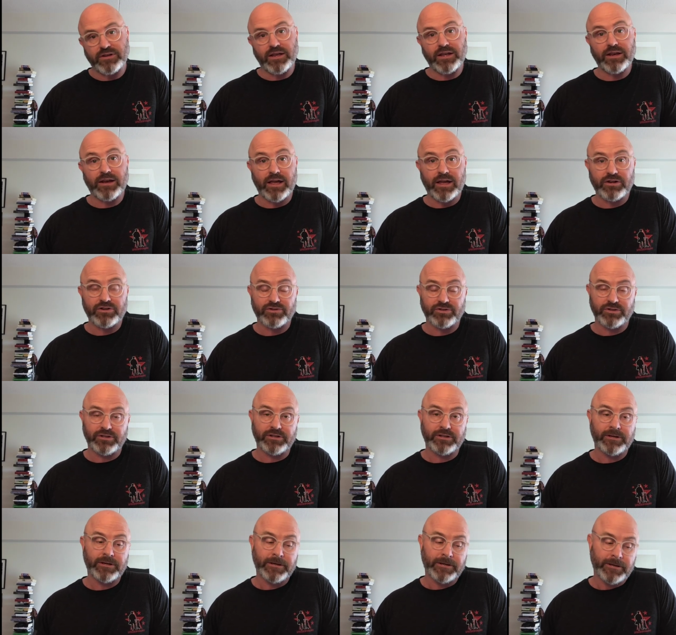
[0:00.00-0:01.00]
And
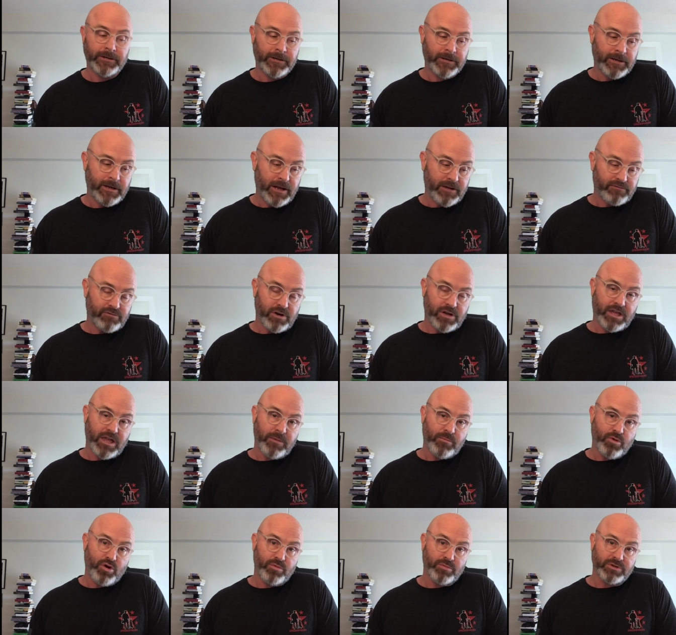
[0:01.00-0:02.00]
actually, after I
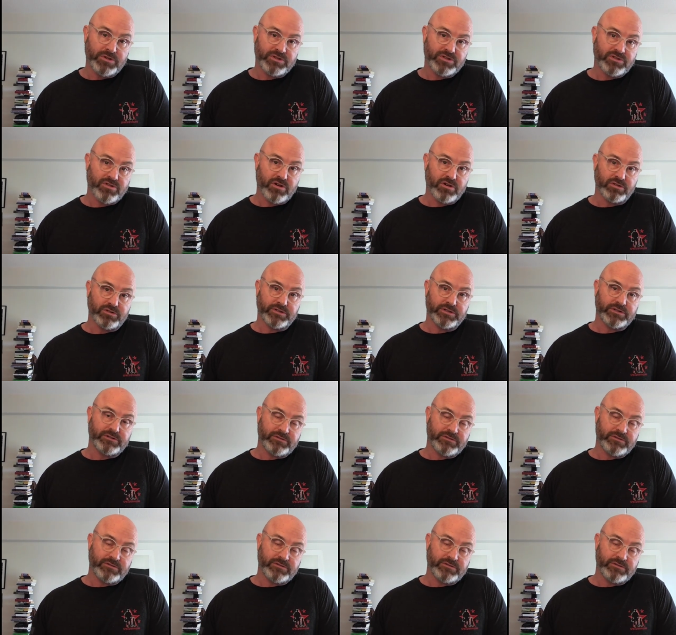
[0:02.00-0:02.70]
came home and struggled,